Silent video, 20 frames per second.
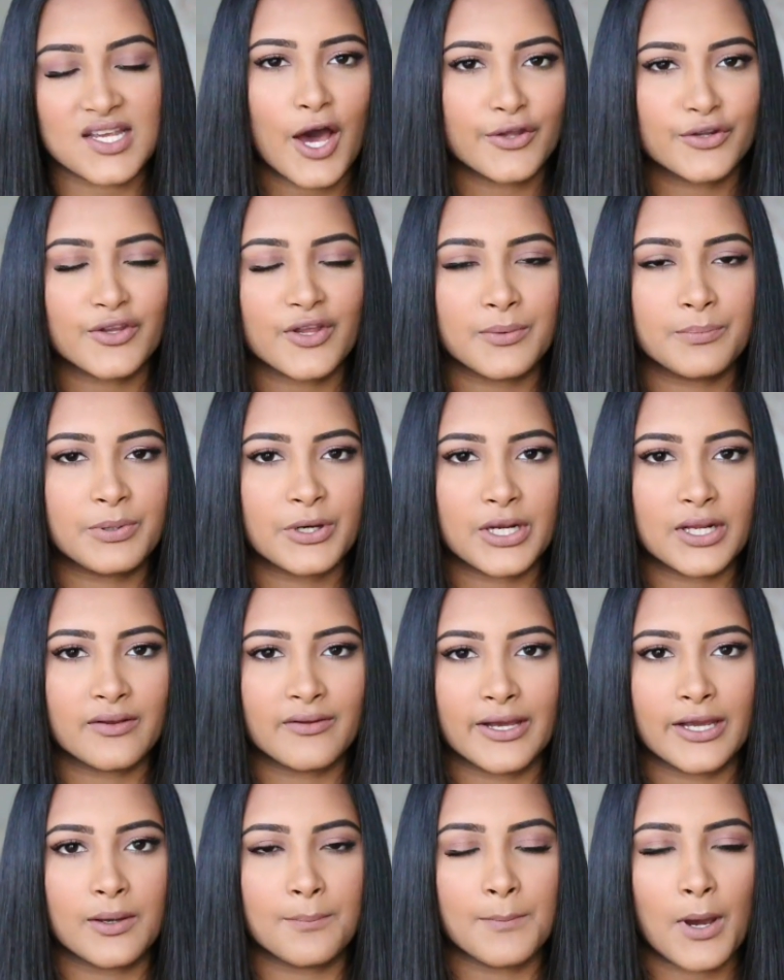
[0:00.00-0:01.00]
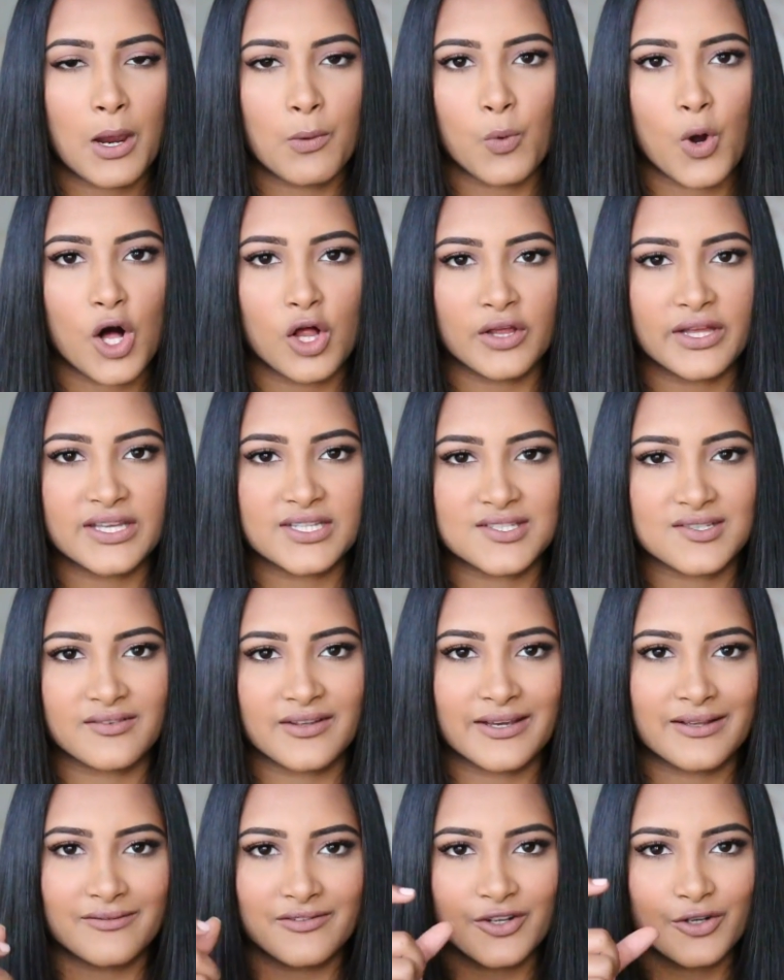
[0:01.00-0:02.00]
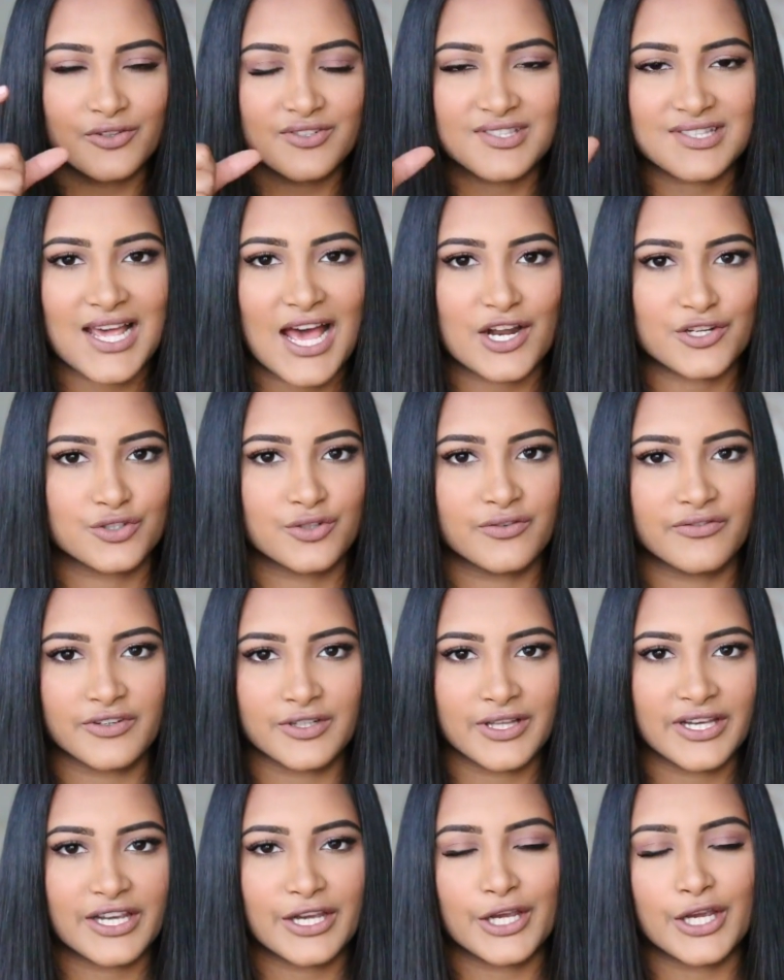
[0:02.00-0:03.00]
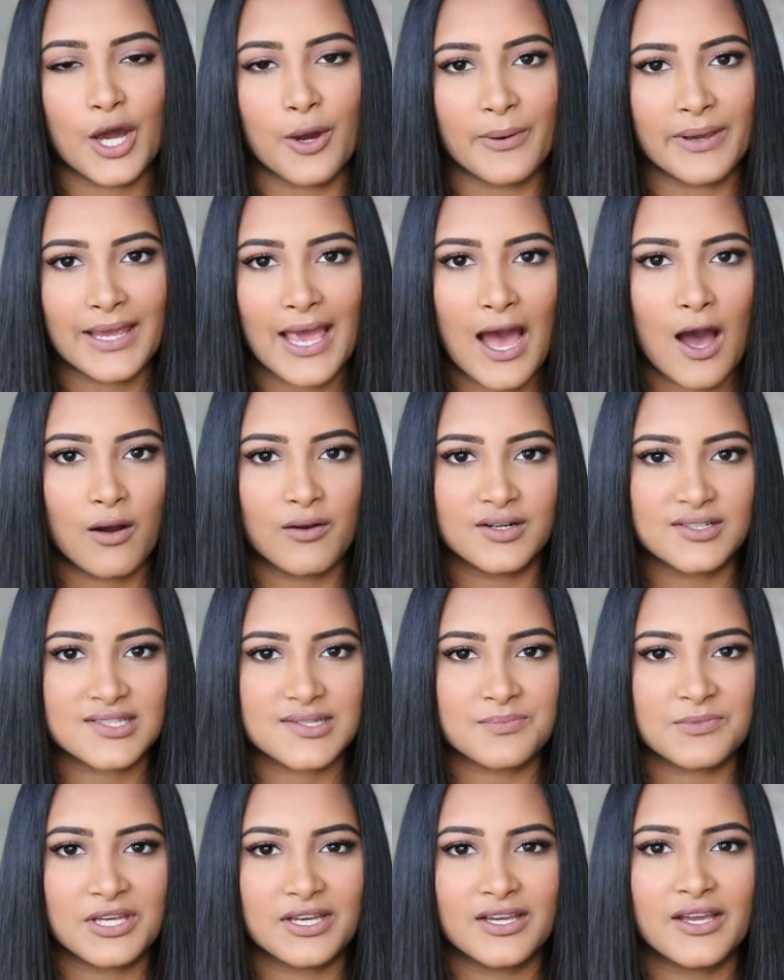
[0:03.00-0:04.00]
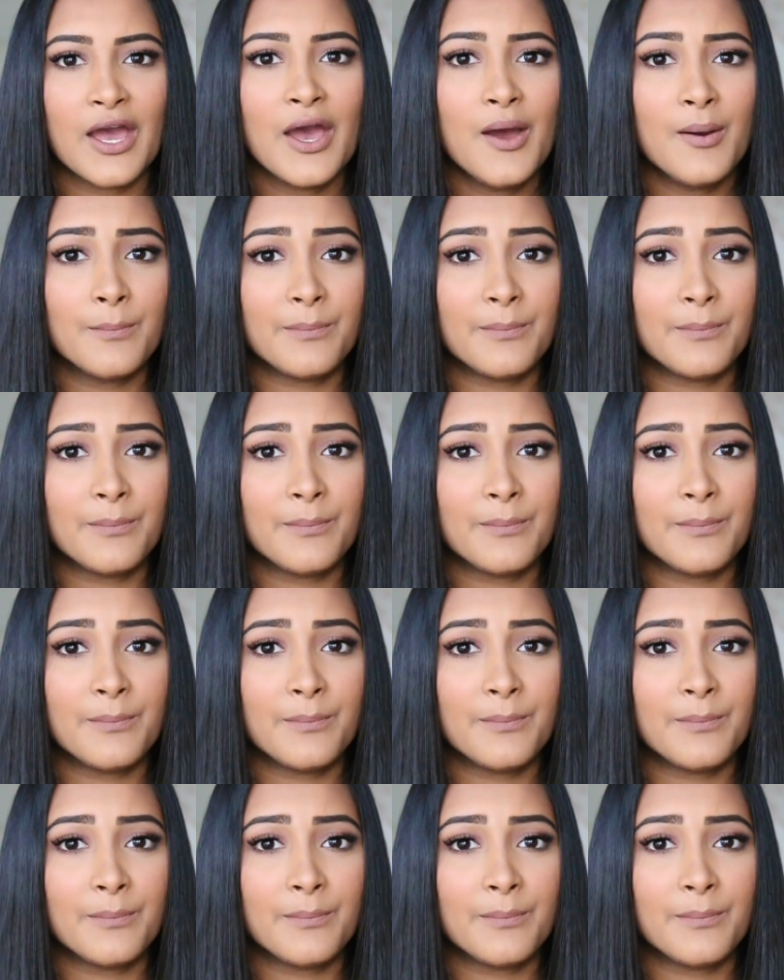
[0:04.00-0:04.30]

other than putting like my wallet into like a little satchel for like going out or something.